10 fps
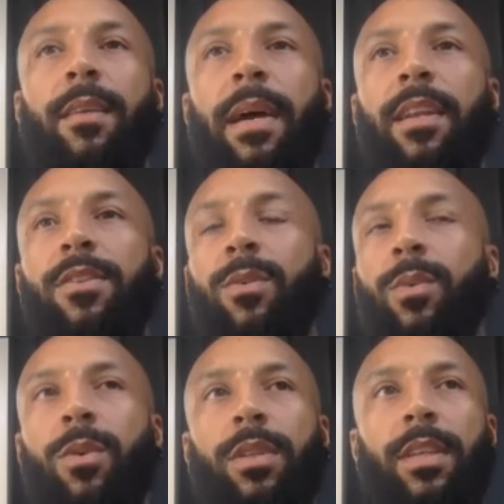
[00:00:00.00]
the manager
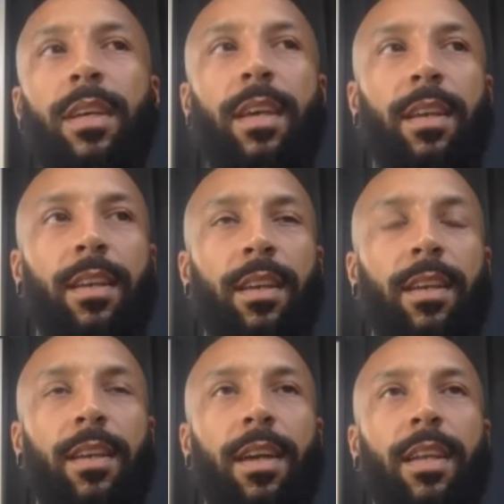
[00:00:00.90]
walked in
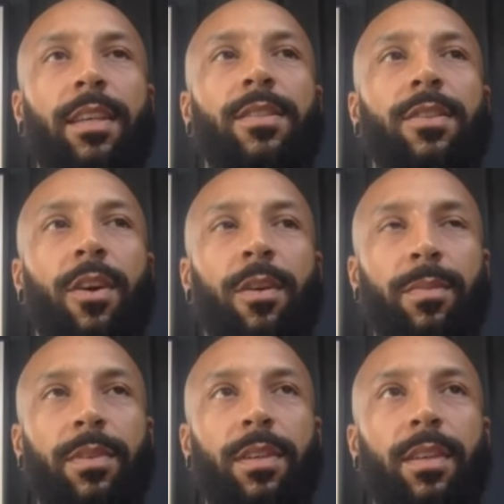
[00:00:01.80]
and he
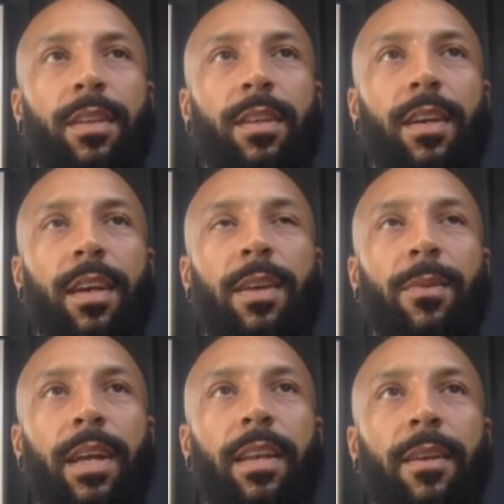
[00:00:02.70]
stopped and he
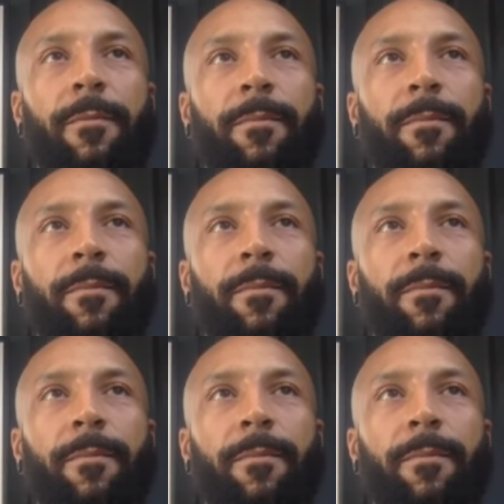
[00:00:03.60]
went,